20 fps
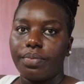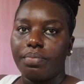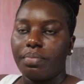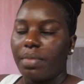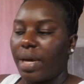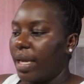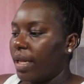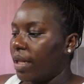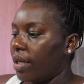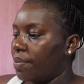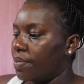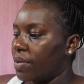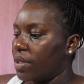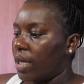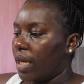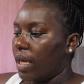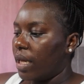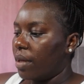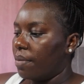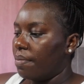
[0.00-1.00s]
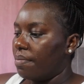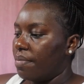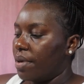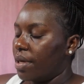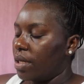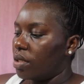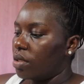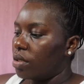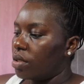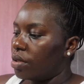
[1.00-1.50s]
My lips are a
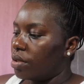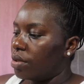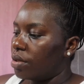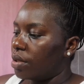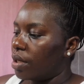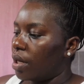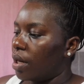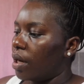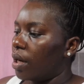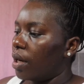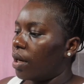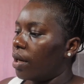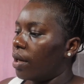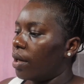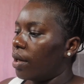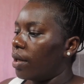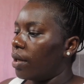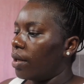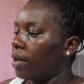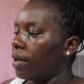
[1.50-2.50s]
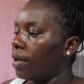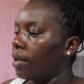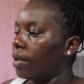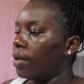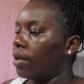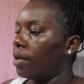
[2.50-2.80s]
bit dry.